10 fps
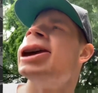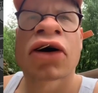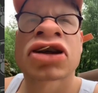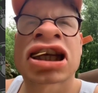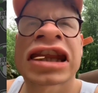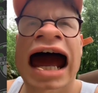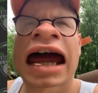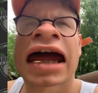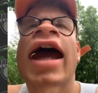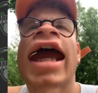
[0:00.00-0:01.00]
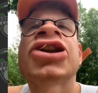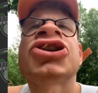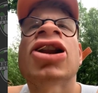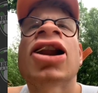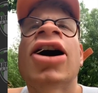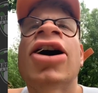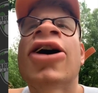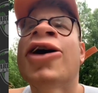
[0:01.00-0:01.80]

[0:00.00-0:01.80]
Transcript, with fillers: Who's there? Angela.